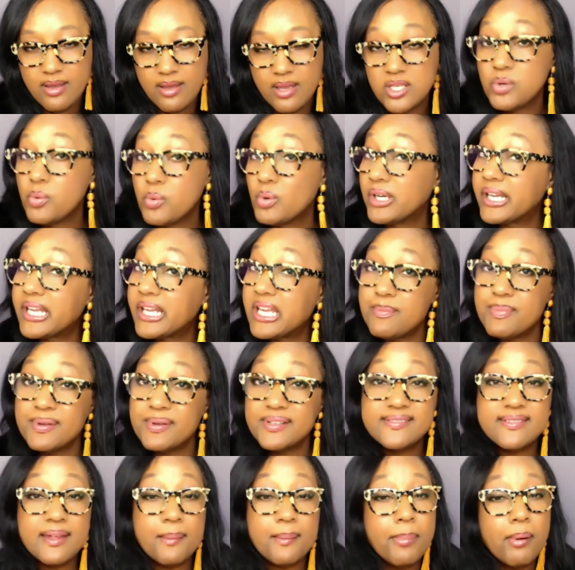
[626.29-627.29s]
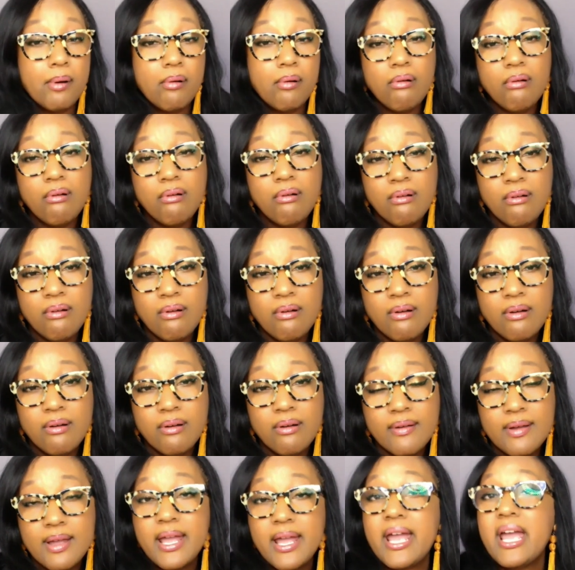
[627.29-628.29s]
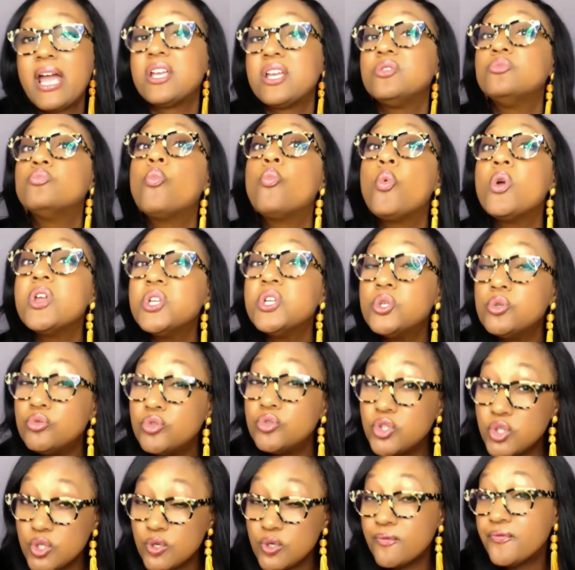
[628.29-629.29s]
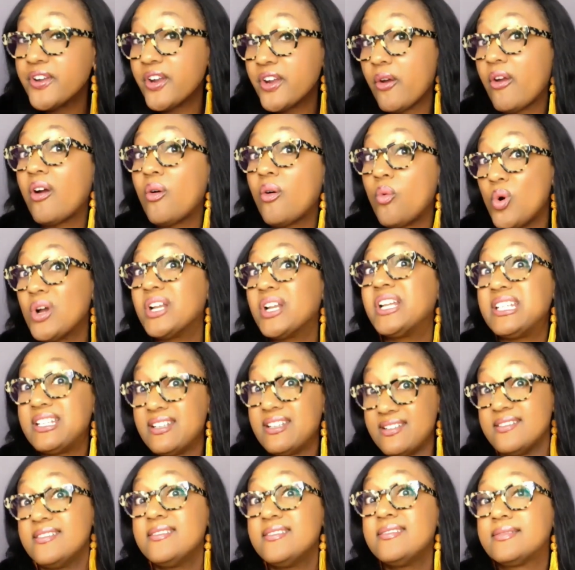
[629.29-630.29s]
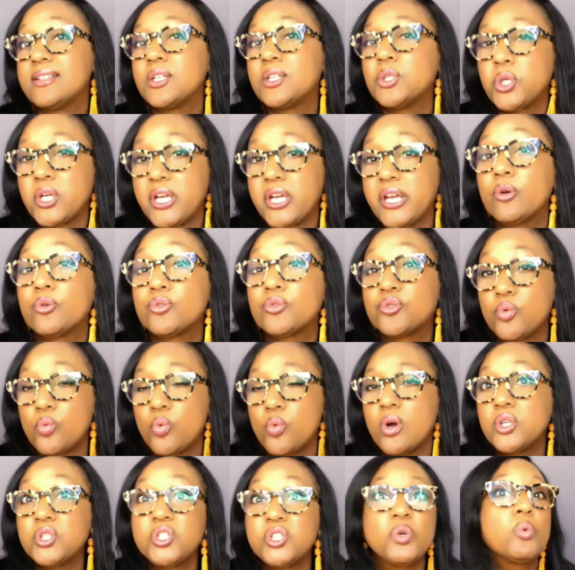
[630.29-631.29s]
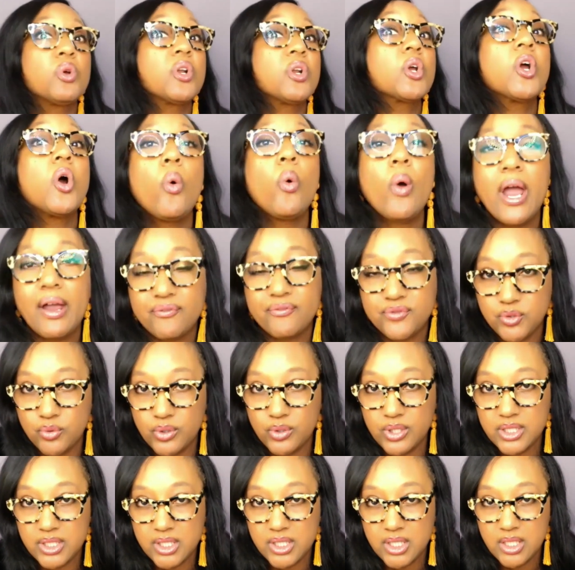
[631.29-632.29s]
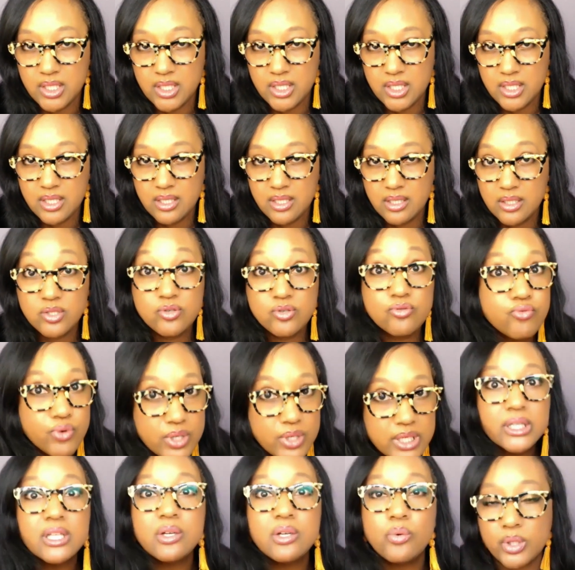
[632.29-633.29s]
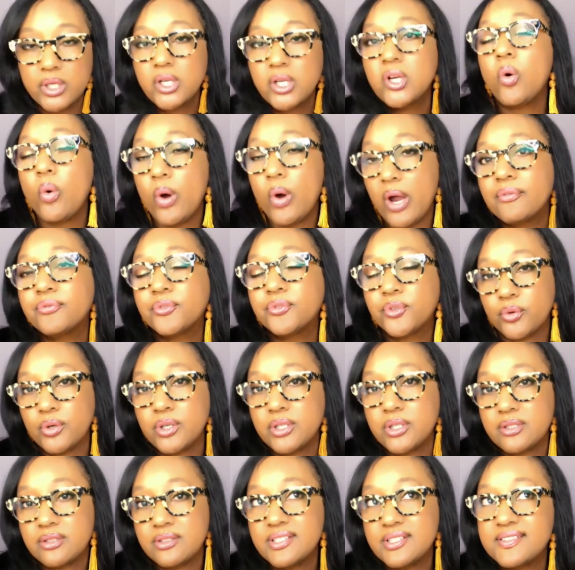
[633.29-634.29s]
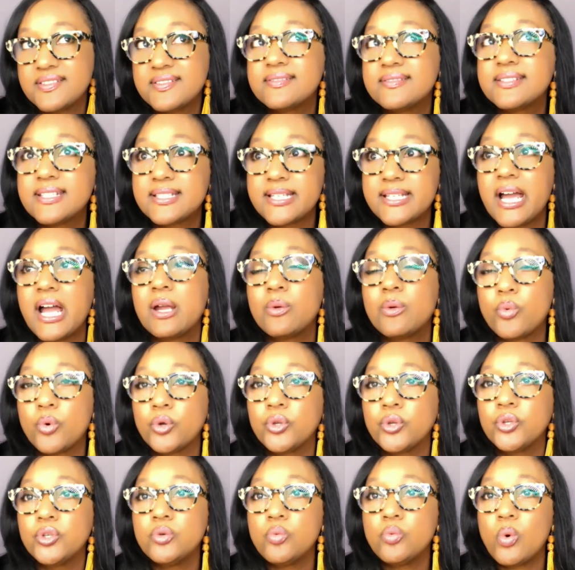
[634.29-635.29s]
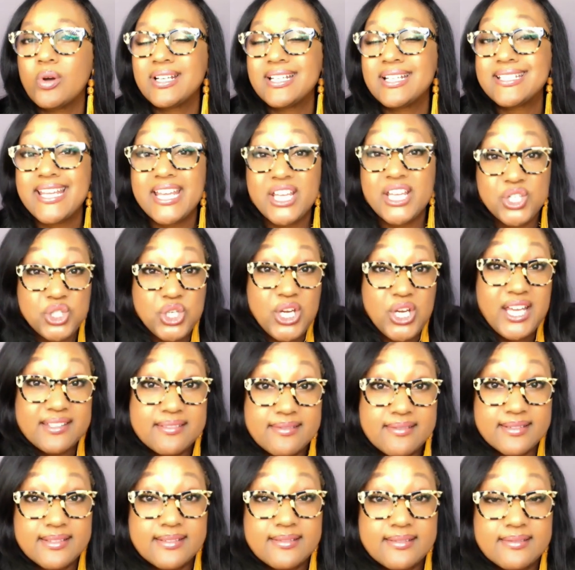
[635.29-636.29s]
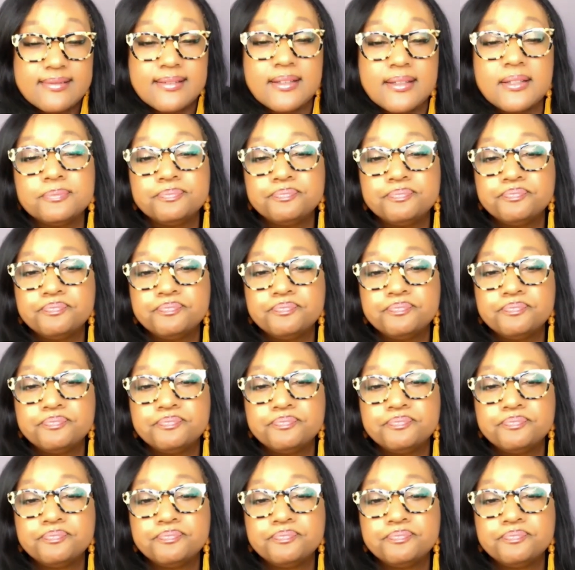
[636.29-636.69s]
You want to keep it simple. And when you do figure out what it is that your character wants, you want to go after it. You really want to go after it. This is the time where you want to take chances.